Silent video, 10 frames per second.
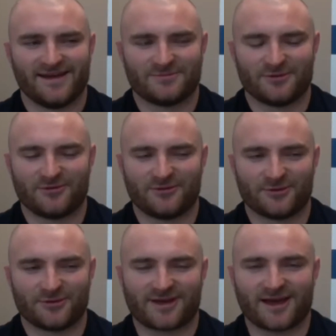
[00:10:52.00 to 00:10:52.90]

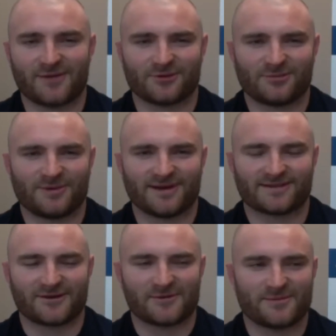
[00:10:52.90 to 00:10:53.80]
before the camp was picked,
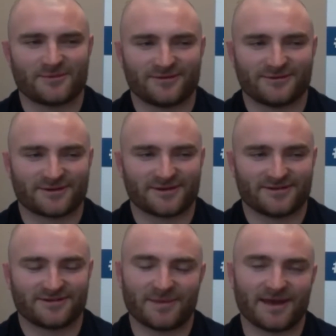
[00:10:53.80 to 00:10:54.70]
I remember everyone kind of
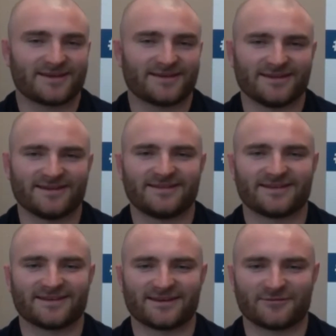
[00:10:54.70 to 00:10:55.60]
speculating
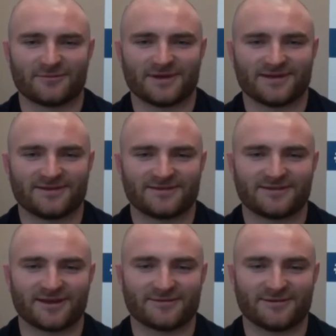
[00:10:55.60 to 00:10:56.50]
and giving me
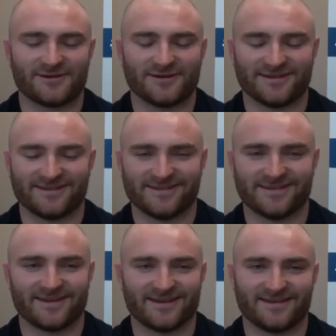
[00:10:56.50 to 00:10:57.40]
stick for it
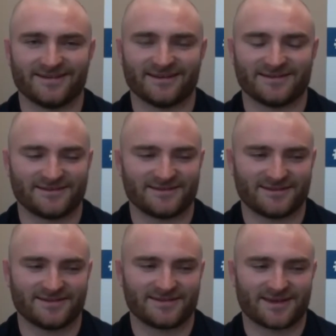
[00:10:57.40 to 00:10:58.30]
and I just
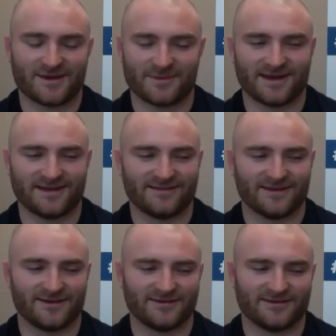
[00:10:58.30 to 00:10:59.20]
kept my head
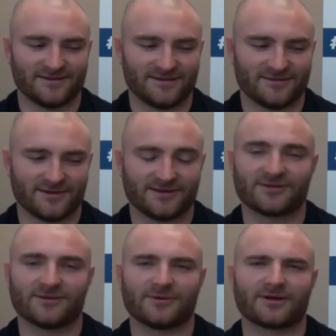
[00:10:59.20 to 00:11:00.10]
down and
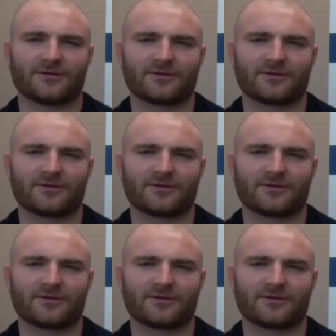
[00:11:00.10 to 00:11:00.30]
eventually when I got the